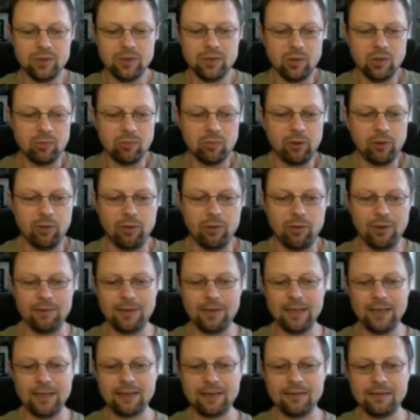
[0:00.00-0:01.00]
You
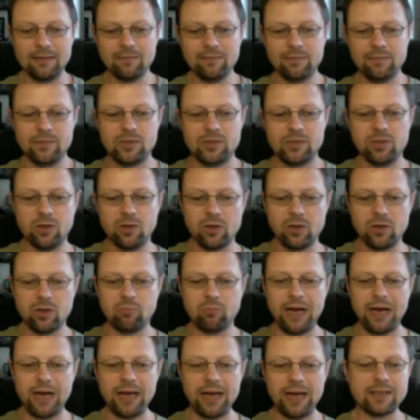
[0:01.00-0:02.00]
probably started
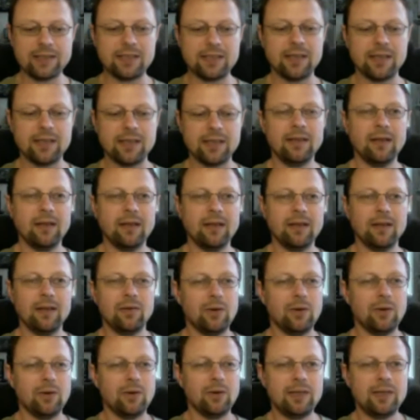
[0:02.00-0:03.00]
practicing
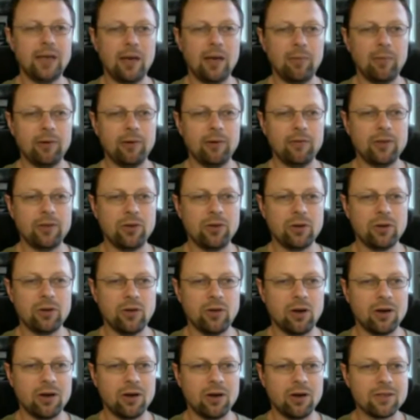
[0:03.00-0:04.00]
one type of
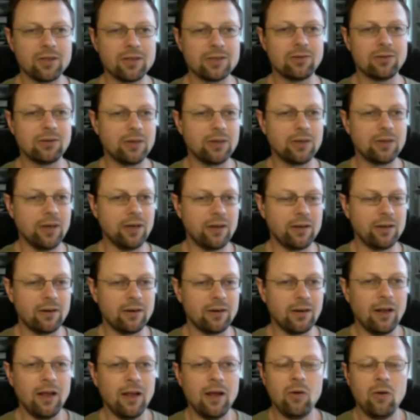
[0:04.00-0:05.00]
internal arts or
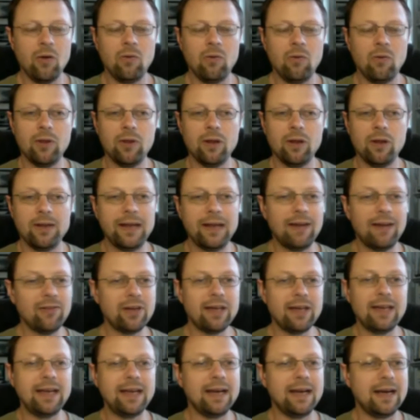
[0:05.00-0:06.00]
another without having
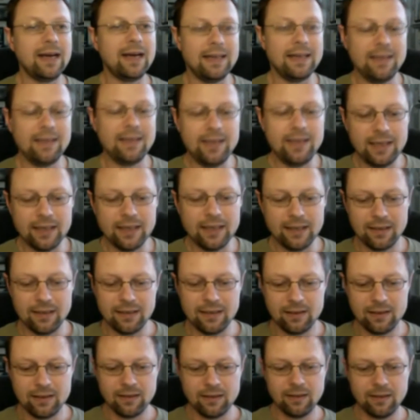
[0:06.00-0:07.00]
any idea
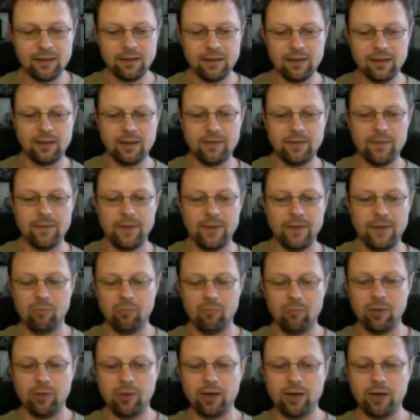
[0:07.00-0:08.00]

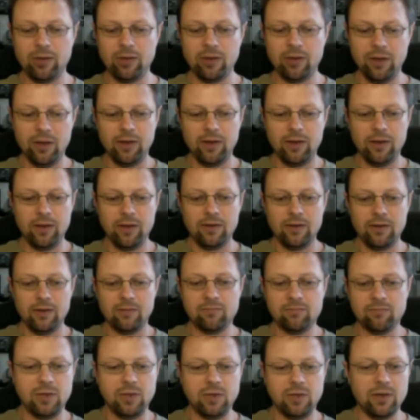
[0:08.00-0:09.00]
about
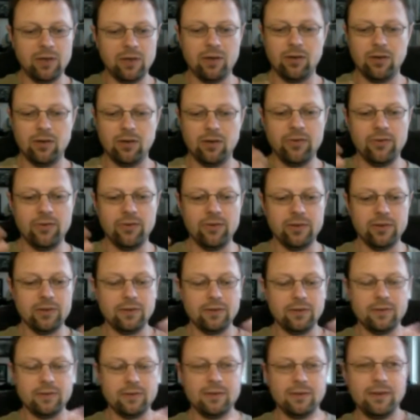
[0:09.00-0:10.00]
all
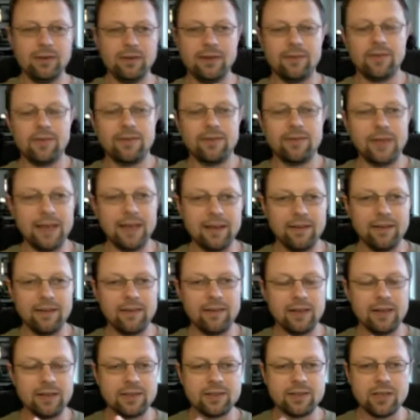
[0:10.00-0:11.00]
the thinking
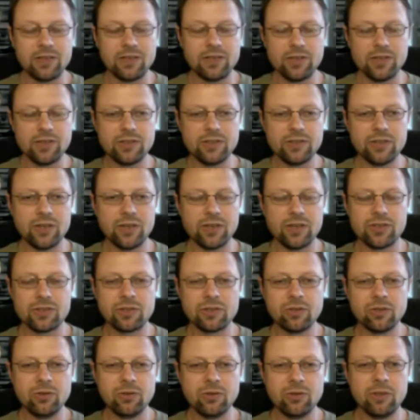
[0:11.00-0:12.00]
that such and such
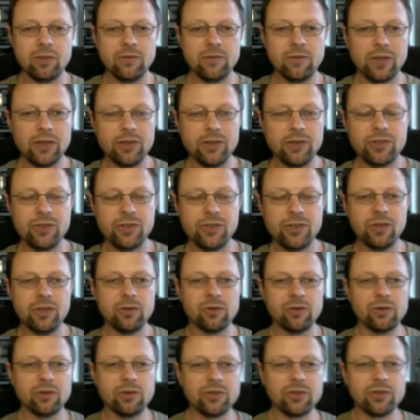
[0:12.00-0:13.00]
school of Tai Chi
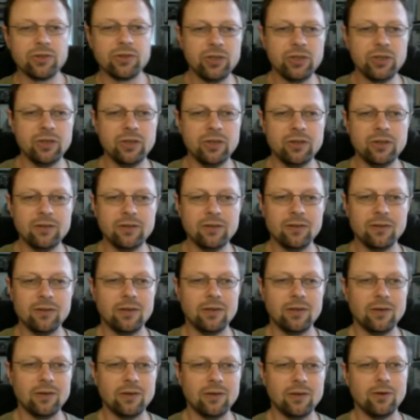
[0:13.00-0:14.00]
or Qigong
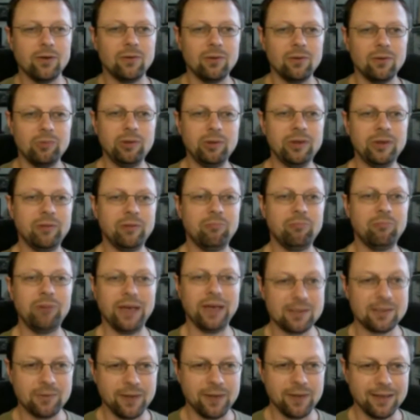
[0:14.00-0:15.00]
would be the
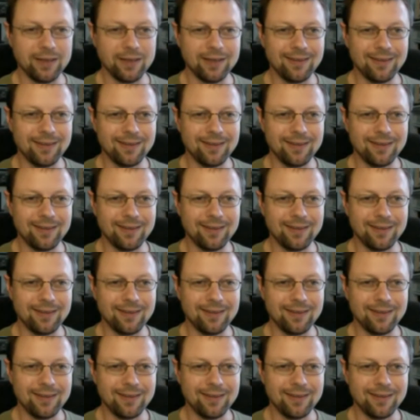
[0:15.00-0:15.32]
best one.